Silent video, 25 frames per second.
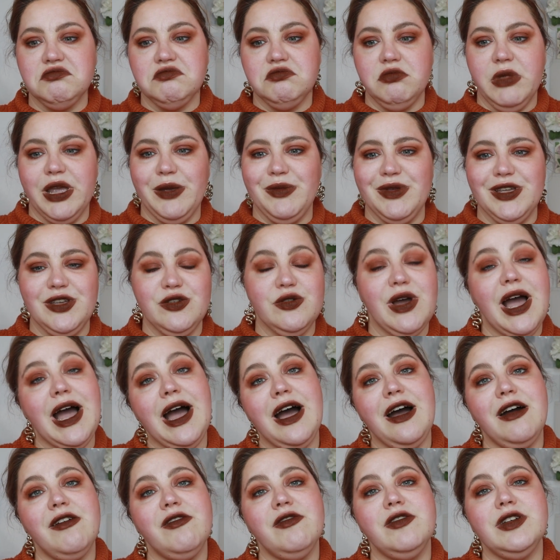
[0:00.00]
Maybe you
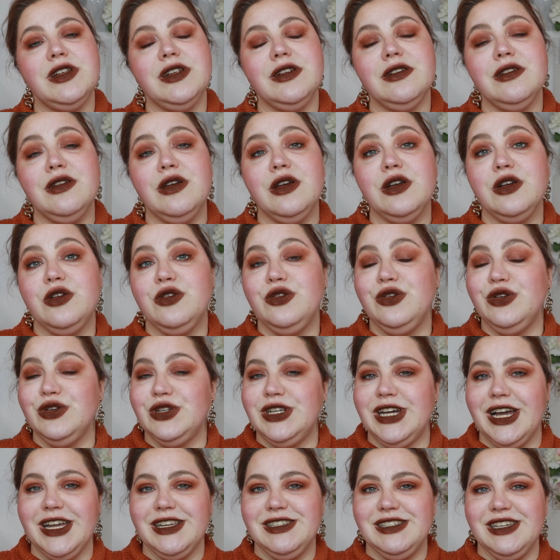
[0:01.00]
have a
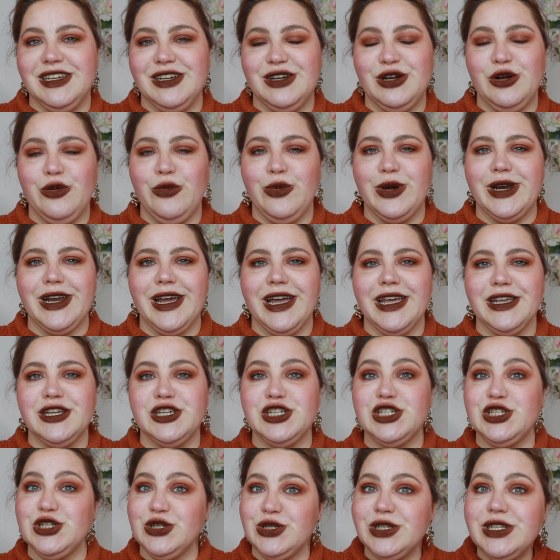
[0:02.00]
good idea what I
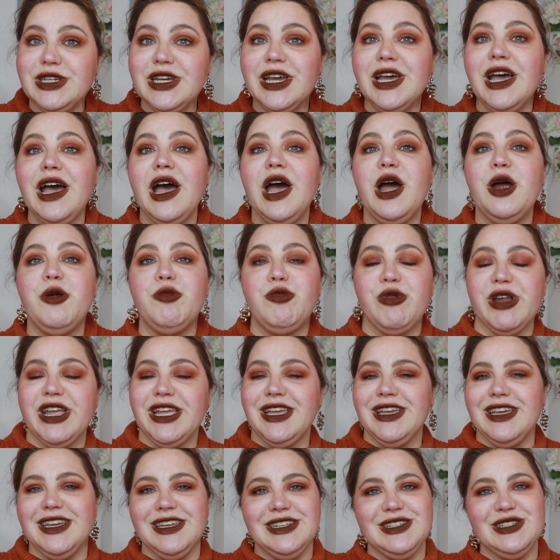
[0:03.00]
should
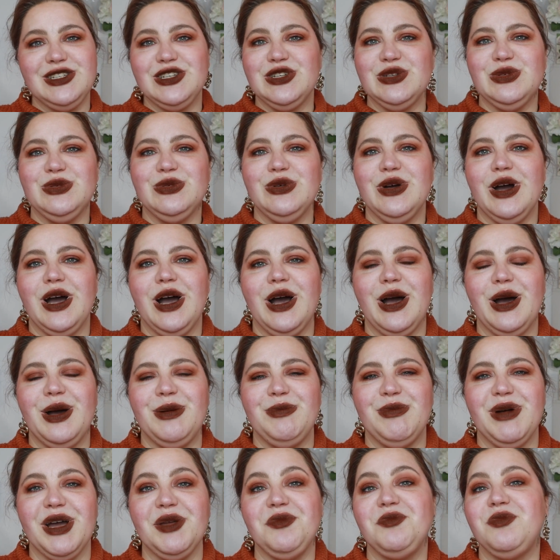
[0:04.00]
bring into
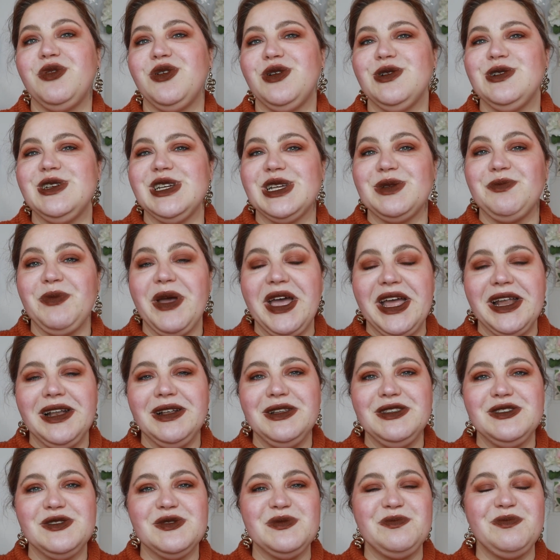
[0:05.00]
my project
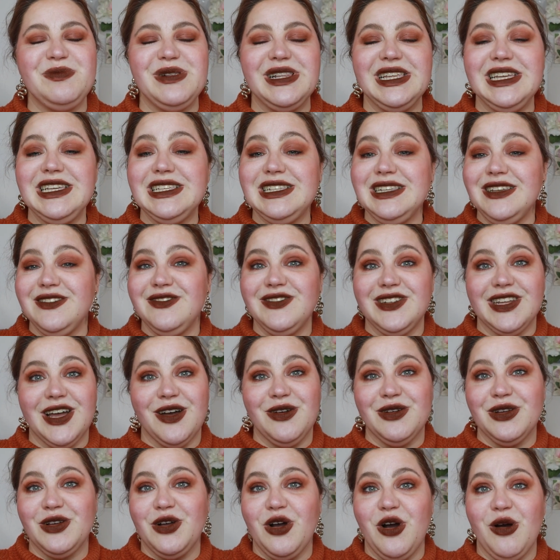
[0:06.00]
pan. So please leave
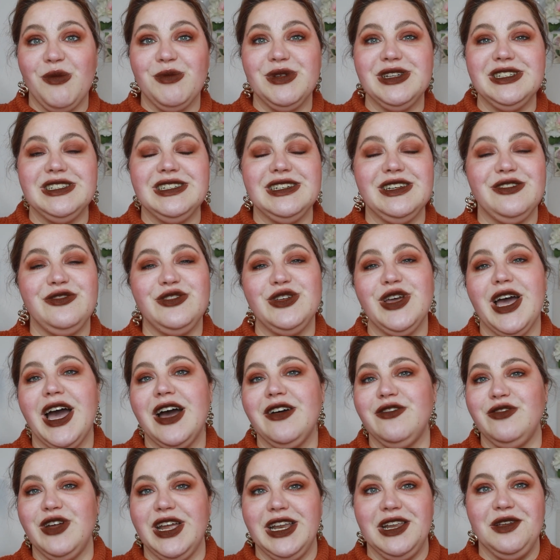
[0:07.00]
down a comment if you
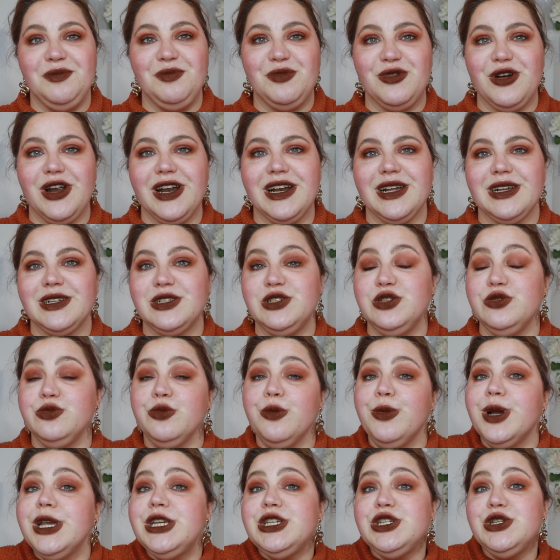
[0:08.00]
have any product you
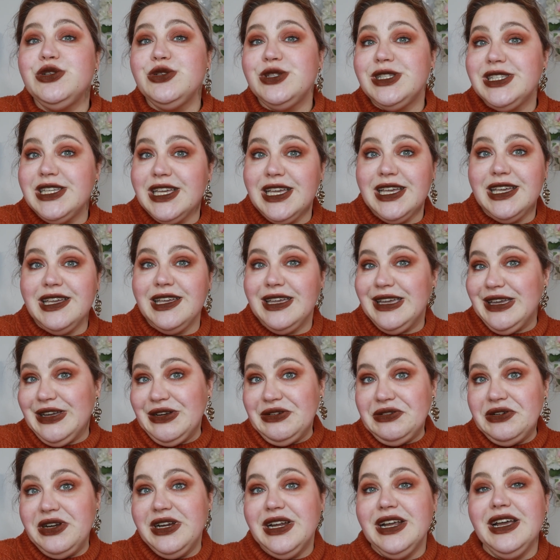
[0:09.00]
wish you see
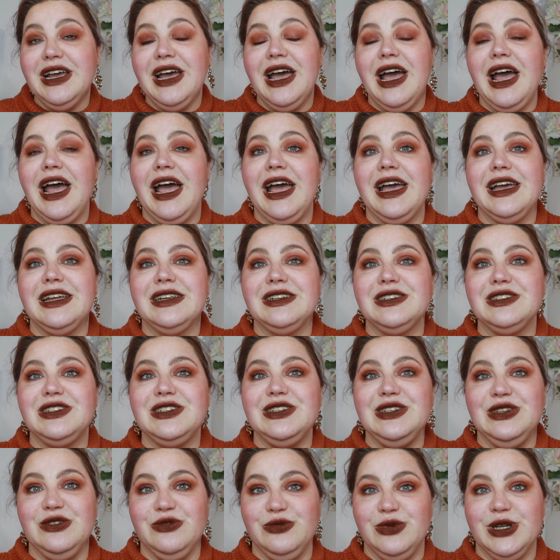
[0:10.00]
here and
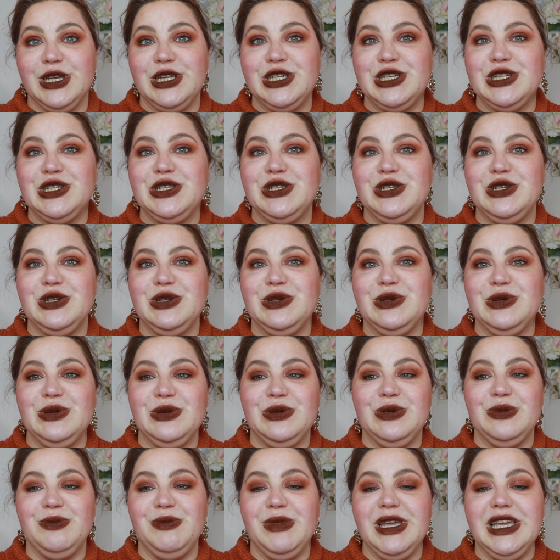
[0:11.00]
you wish
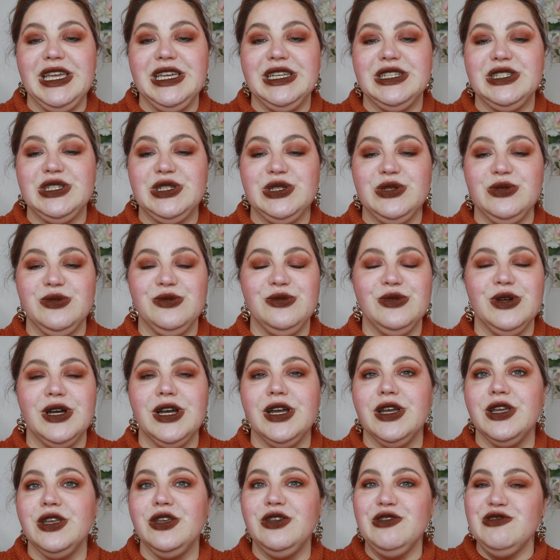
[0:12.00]
to me to
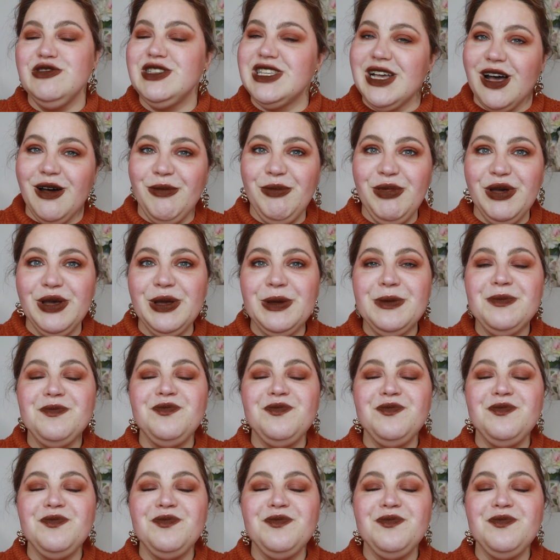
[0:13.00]
use up.